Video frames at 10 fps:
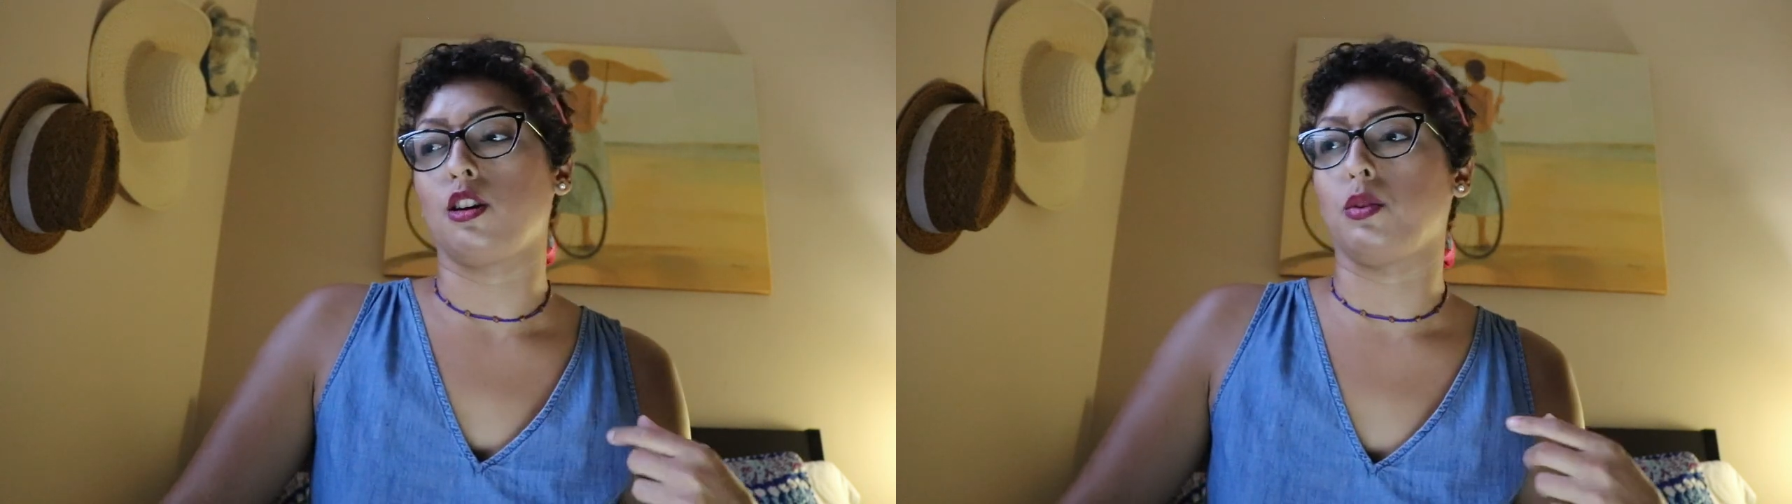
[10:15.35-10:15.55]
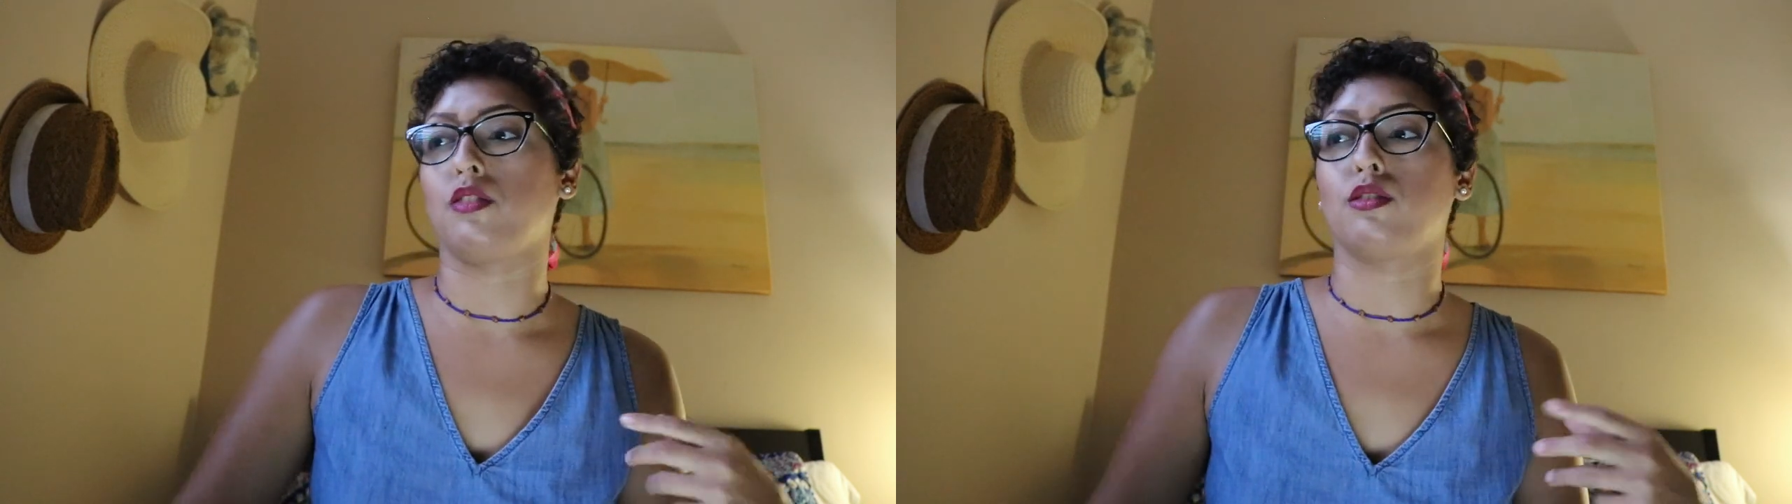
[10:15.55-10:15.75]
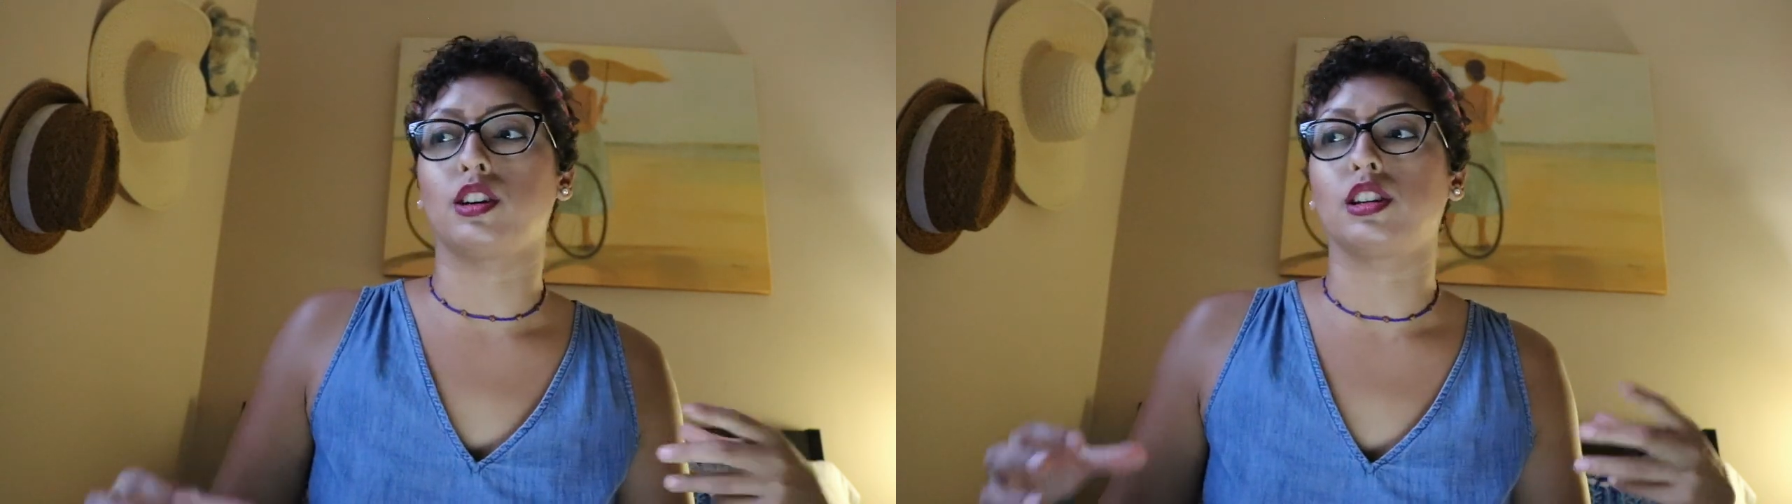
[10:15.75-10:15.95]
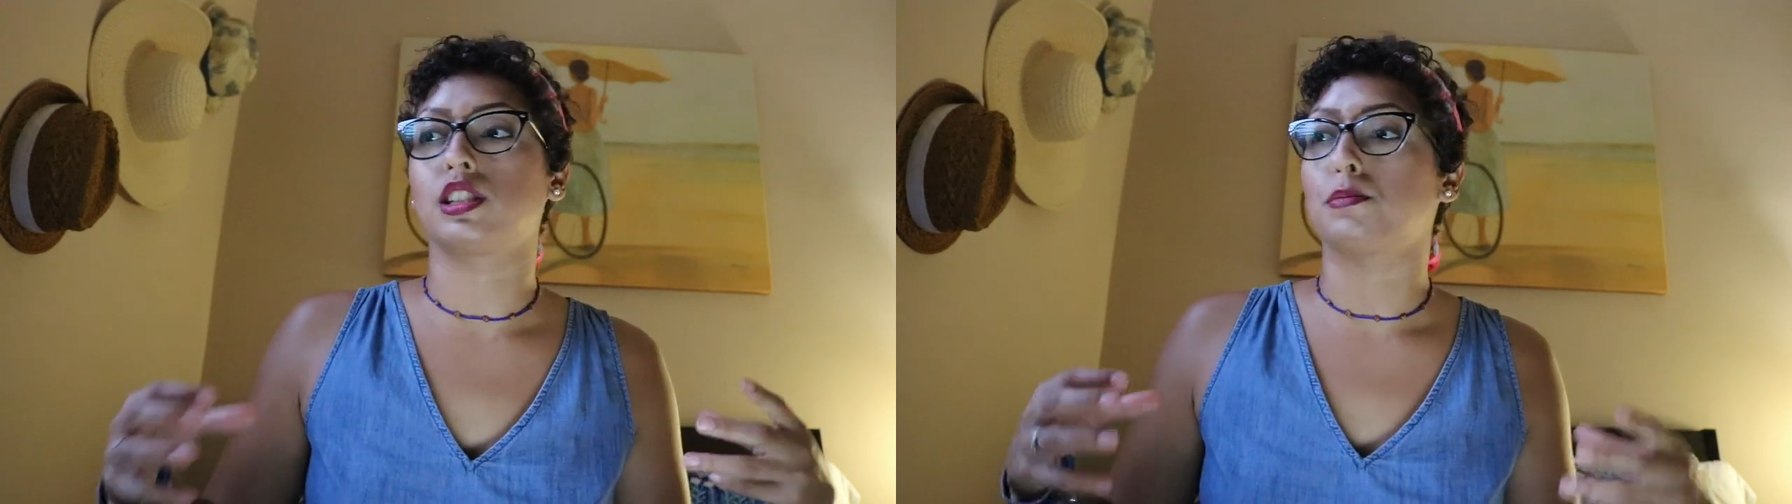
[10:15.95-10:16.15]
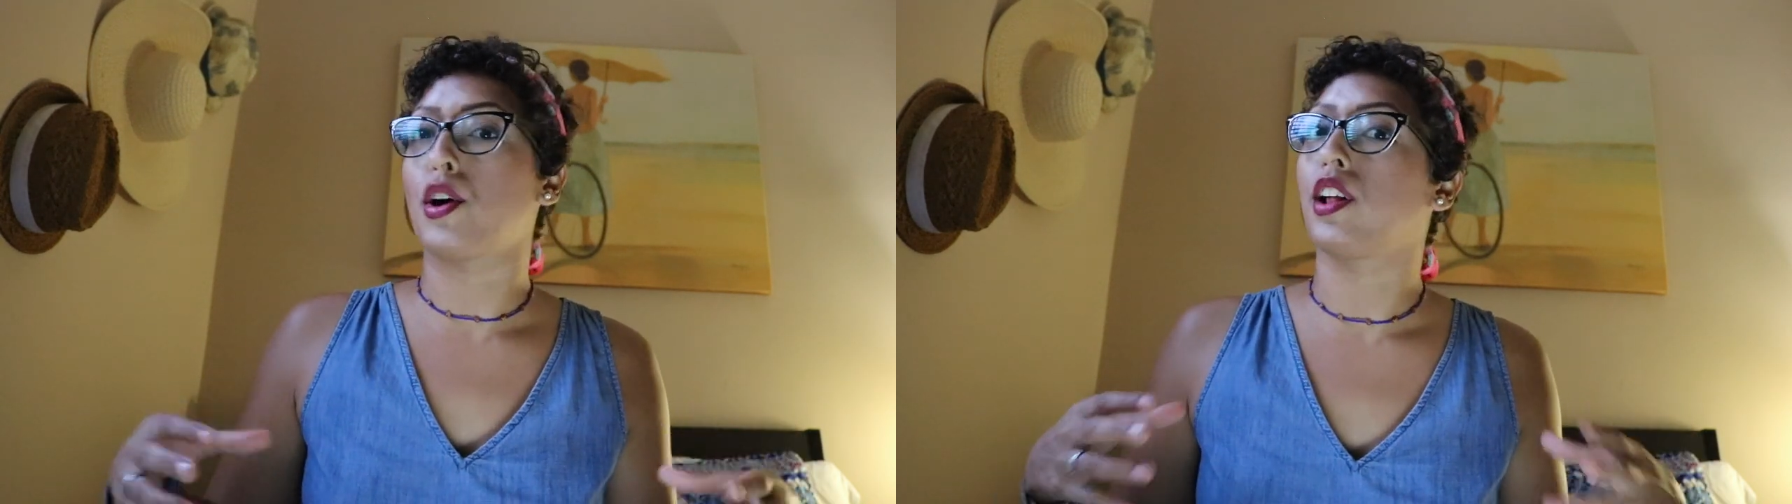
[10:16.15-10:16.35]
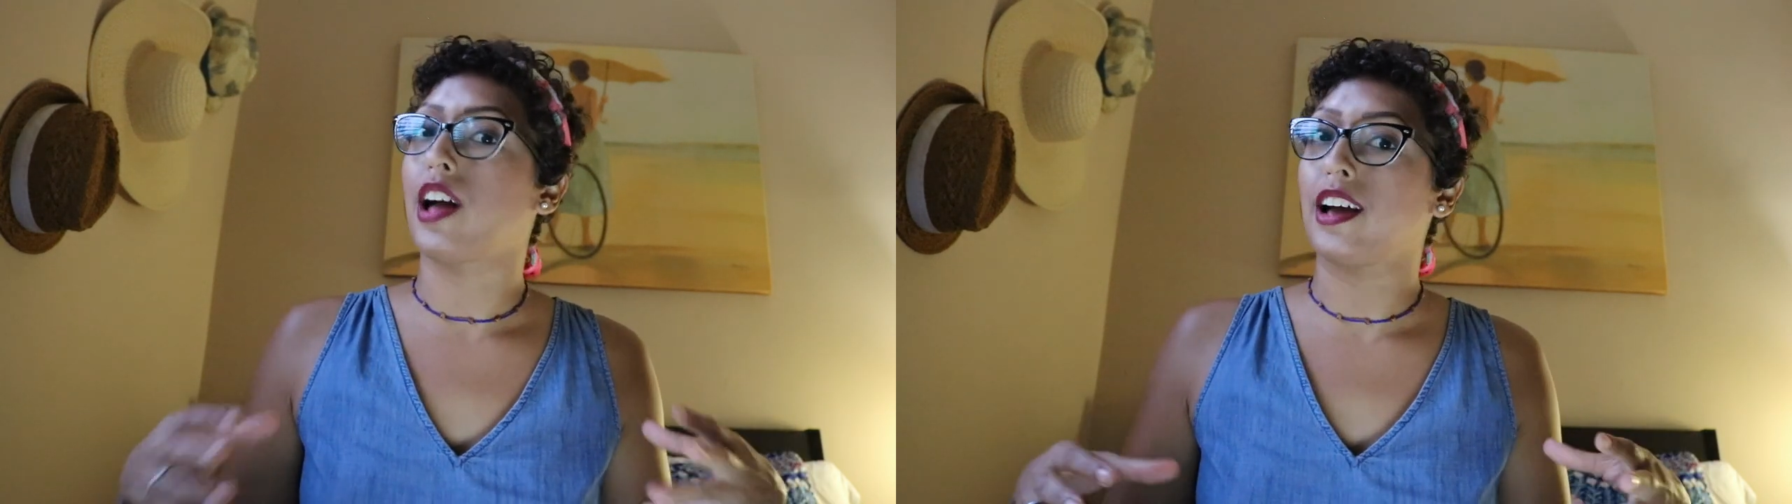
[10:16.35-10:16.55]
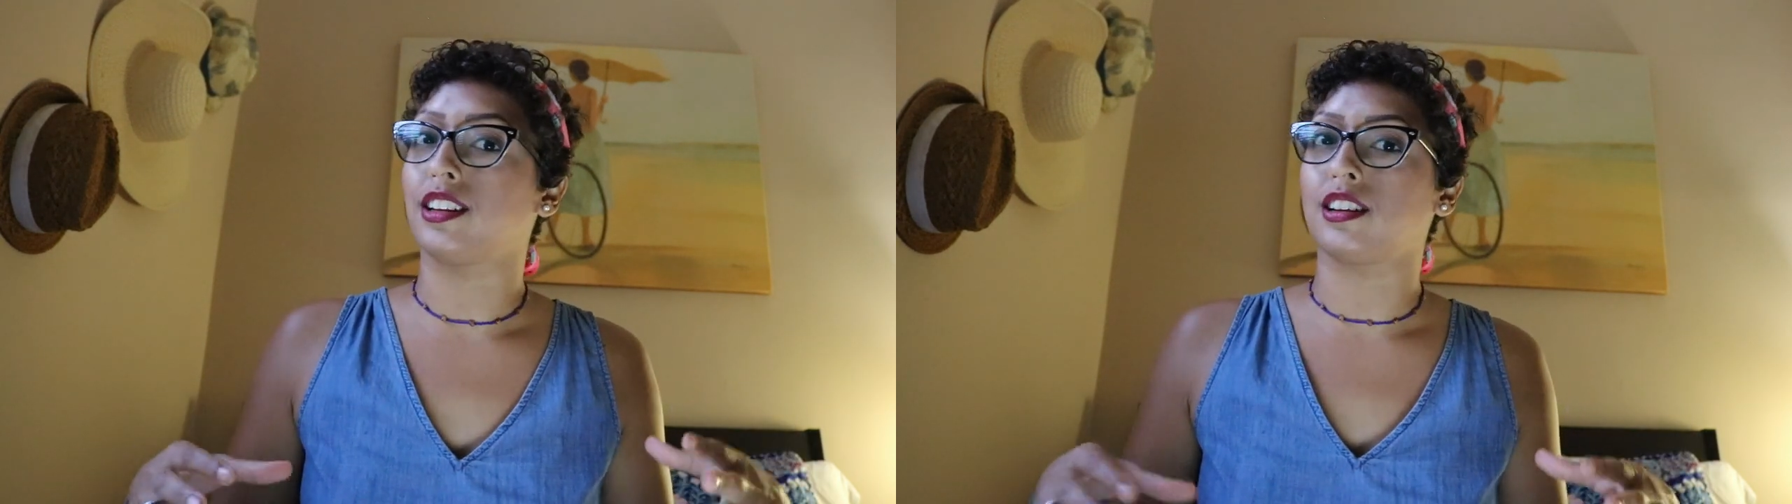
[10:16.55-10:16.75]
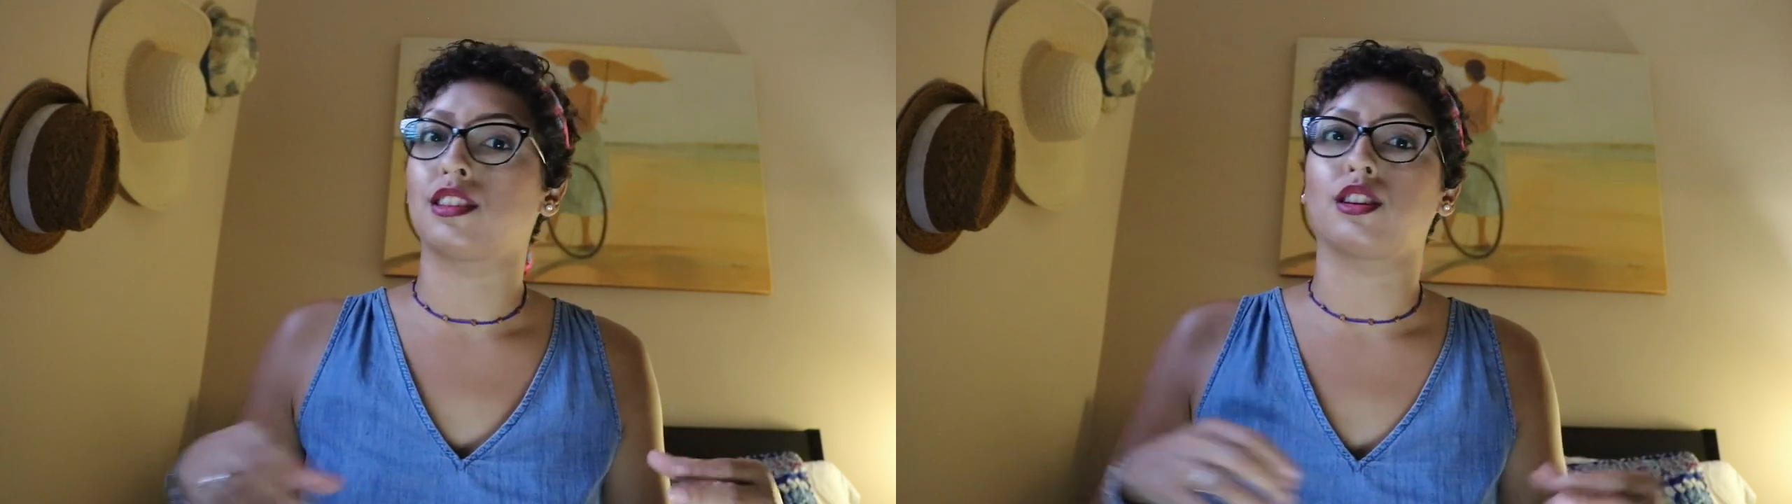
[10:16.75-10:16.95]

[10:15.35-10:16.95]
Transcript: We have a very small island,